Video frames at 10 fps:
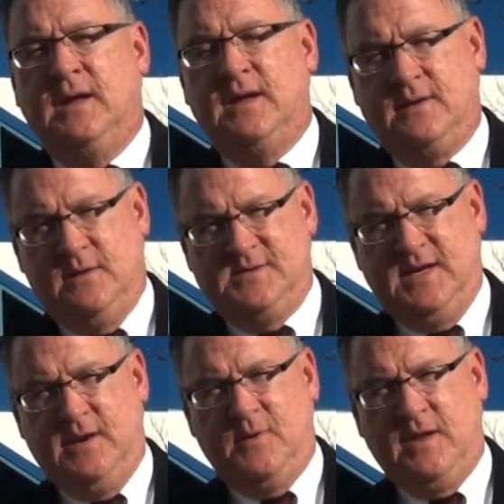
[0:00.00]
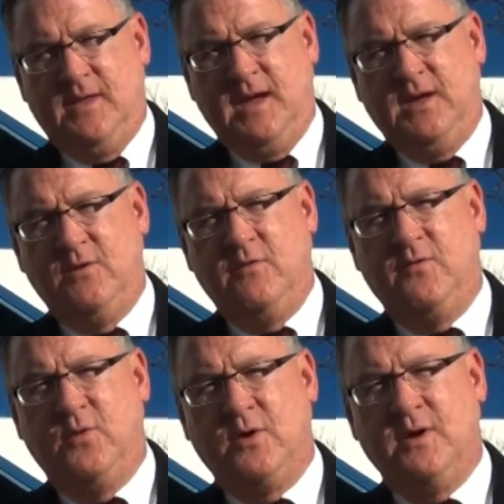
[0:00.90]
In closing, I want to thank you
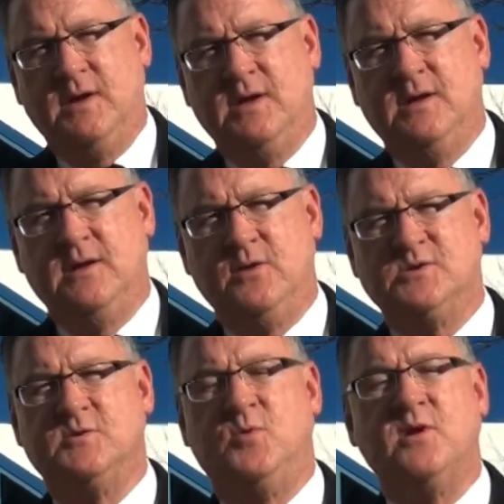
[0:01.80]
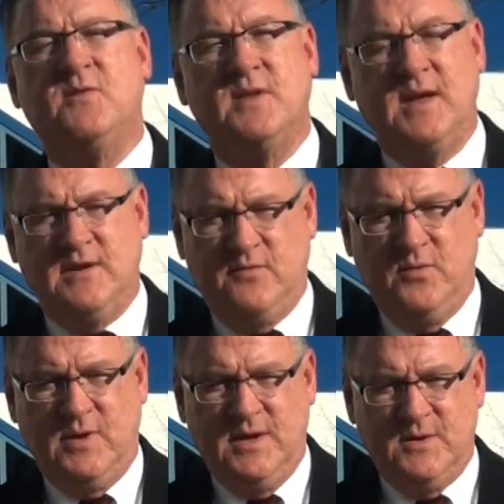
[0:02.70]
for your support for the last
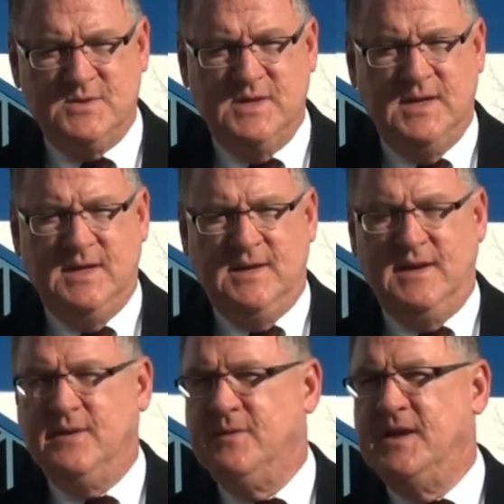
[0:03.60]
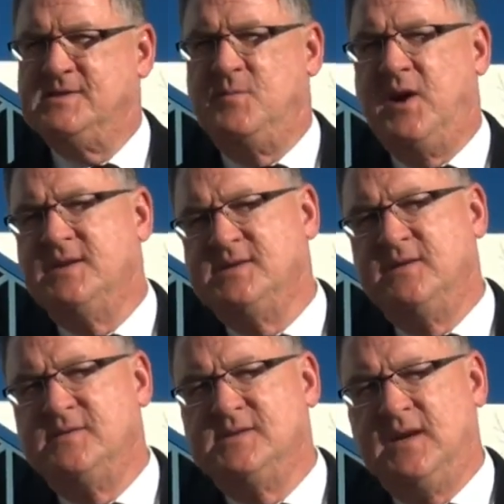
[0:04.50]
4 years. I hear lots of
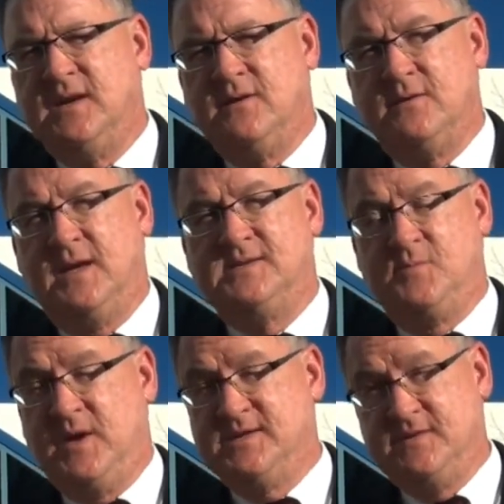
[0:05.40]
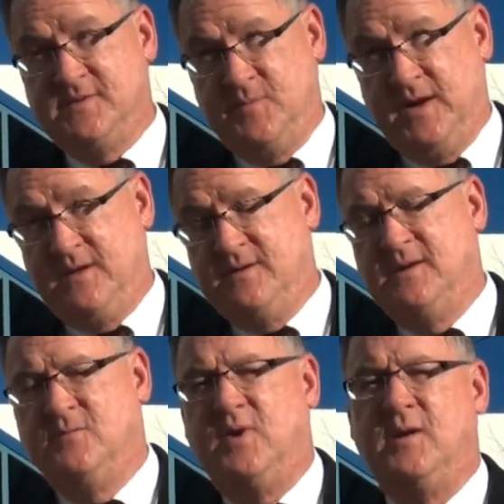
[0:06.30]
positives. I hear lots of positives about
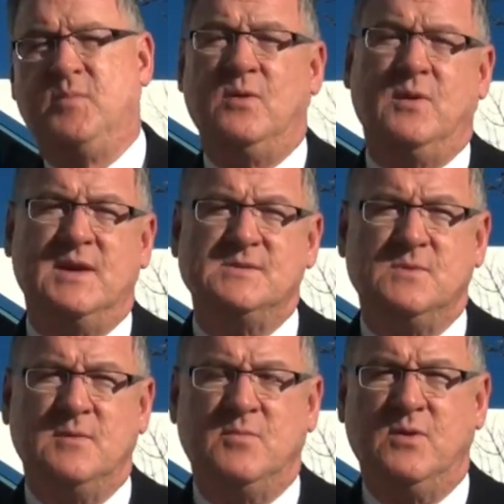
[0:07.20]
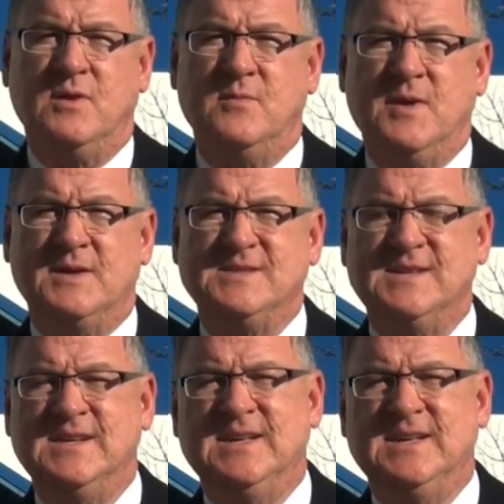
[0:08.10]
my employees. We employ about